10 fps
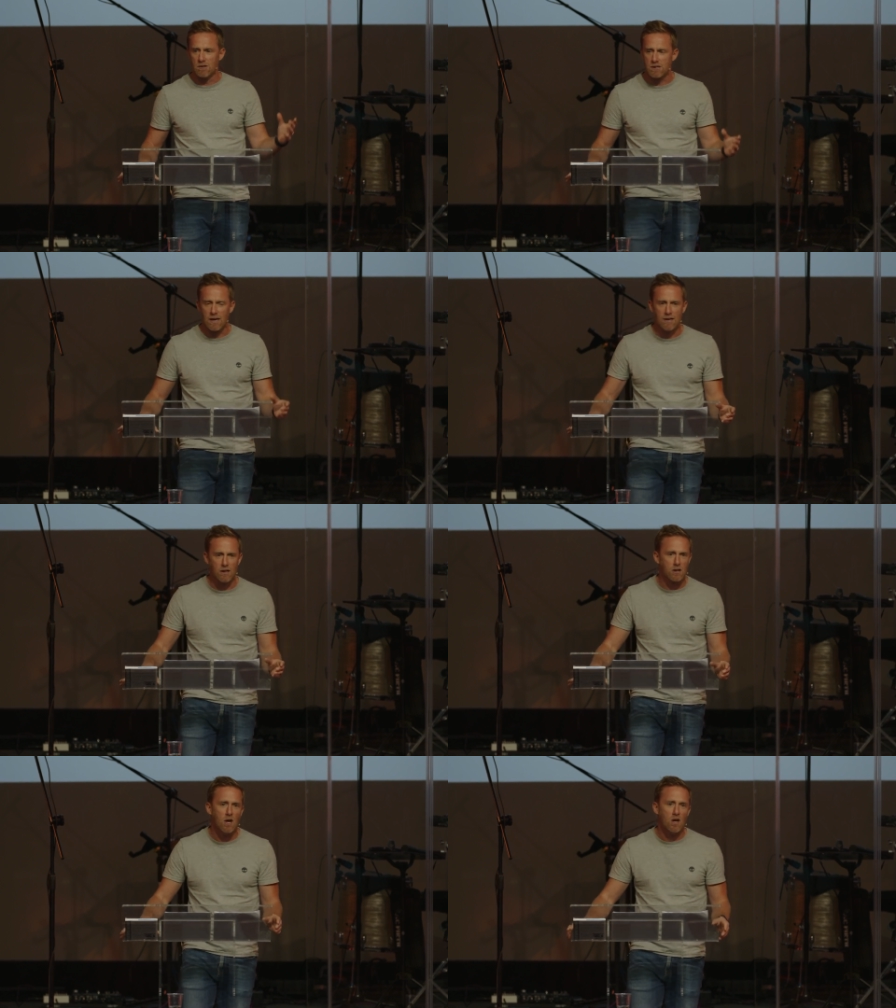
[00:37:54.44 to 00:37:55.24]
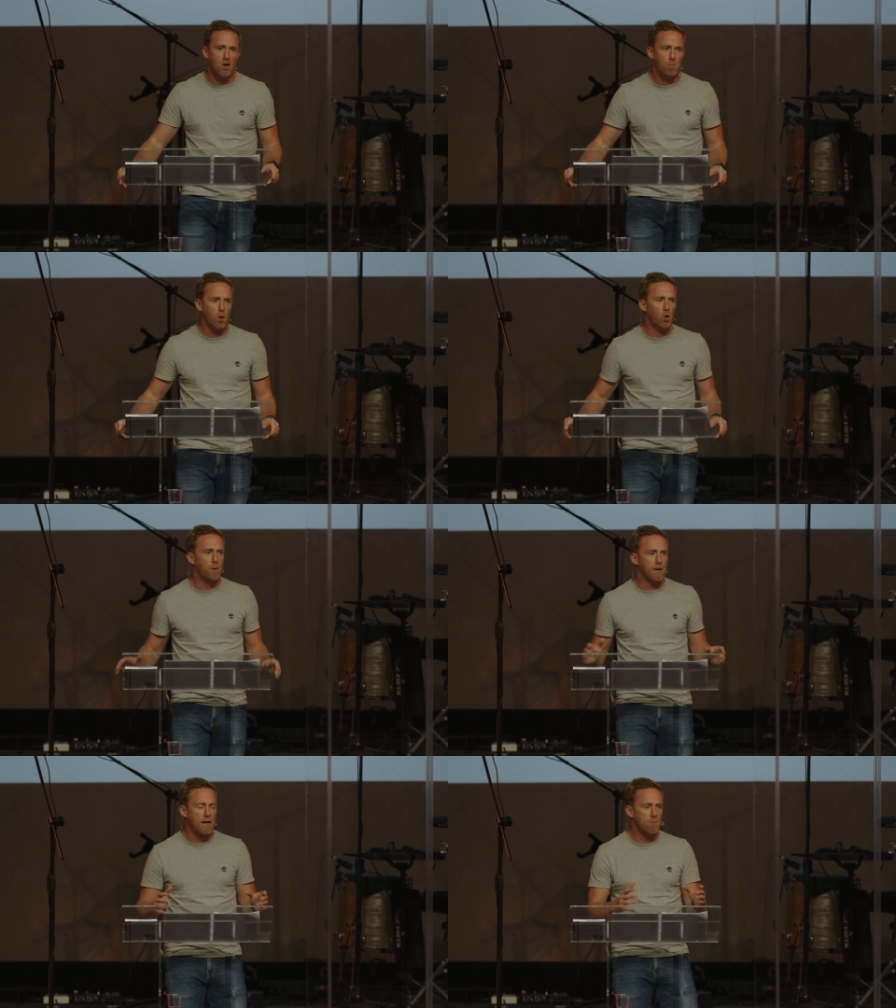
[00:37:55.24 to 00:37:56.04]
earlier on today that, that
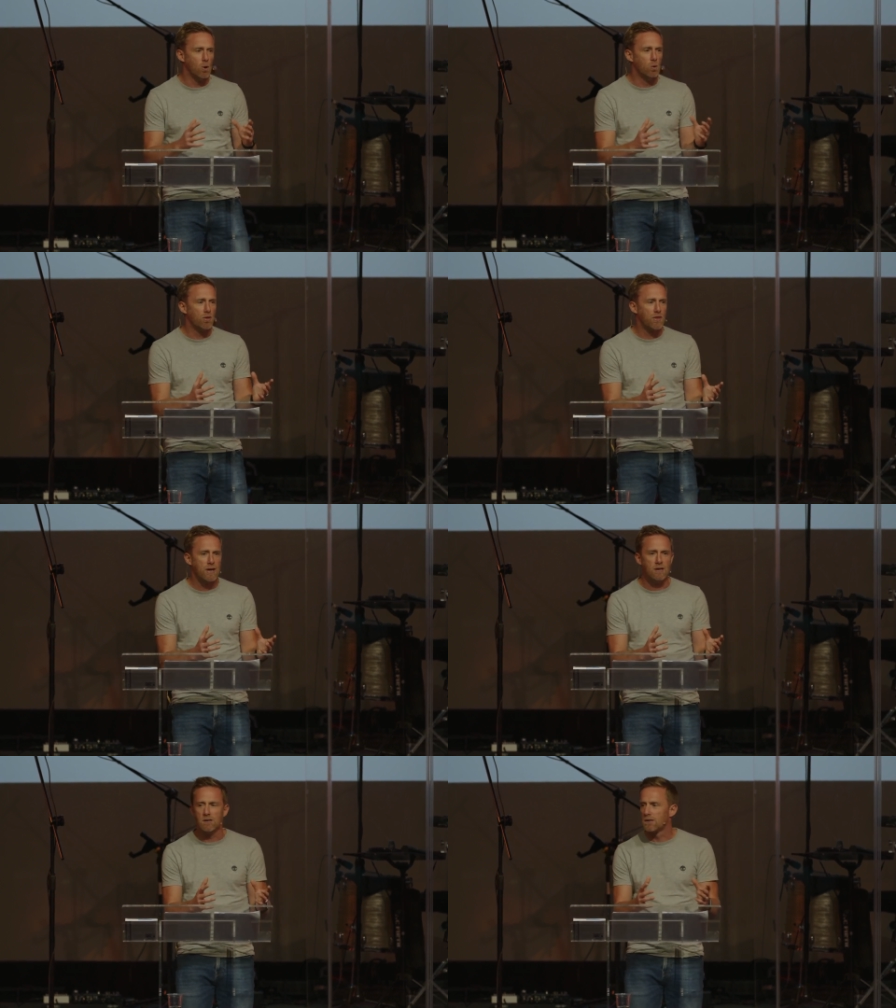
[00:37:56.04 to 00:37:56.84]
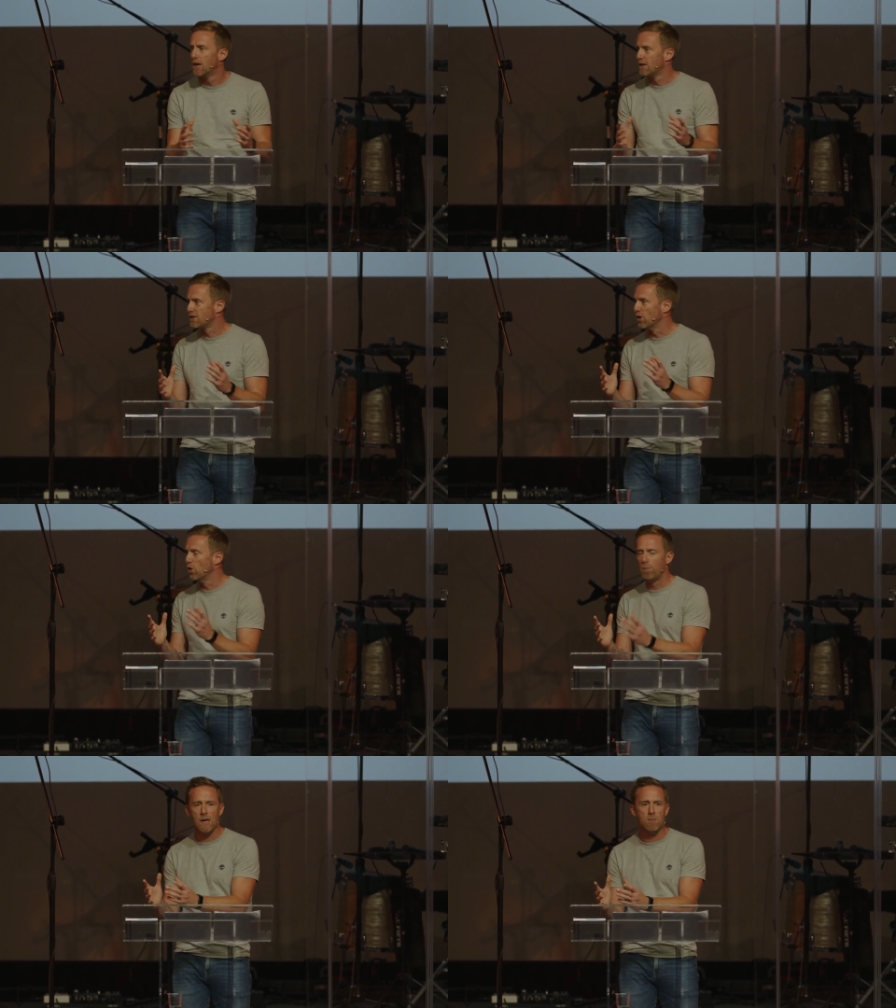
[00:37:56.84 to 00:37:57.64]
Paul became all things to
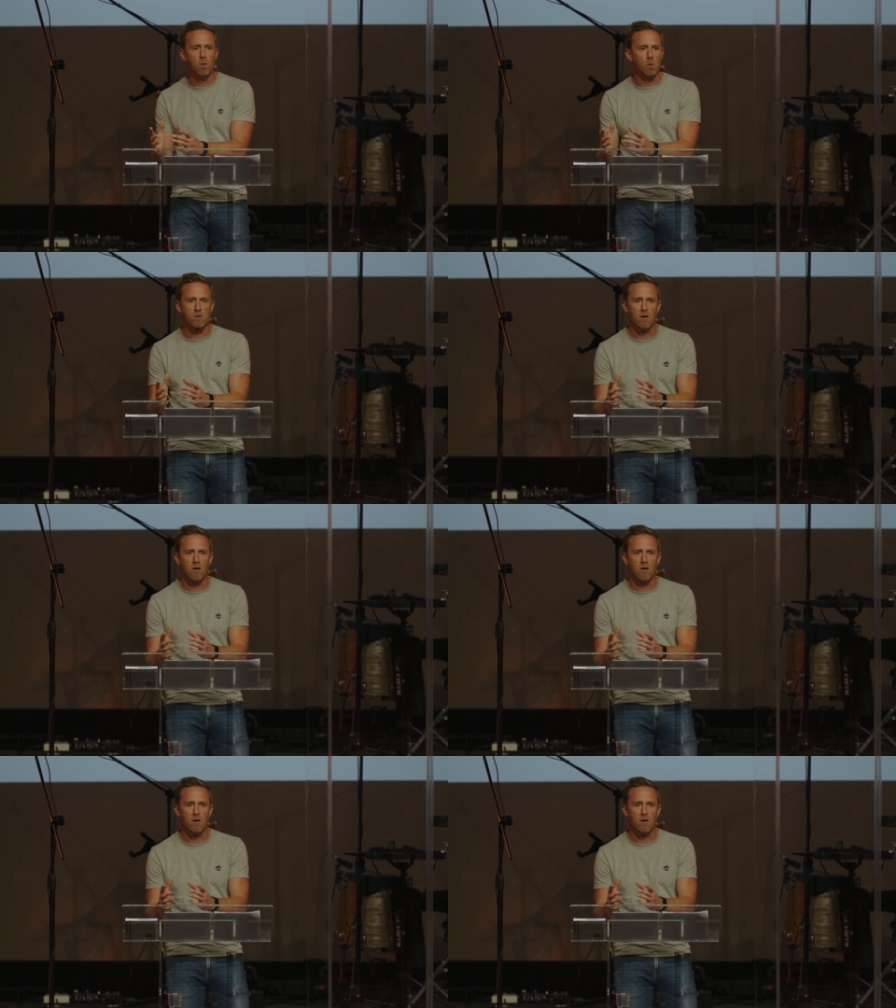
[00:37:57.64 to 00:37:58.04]
all people,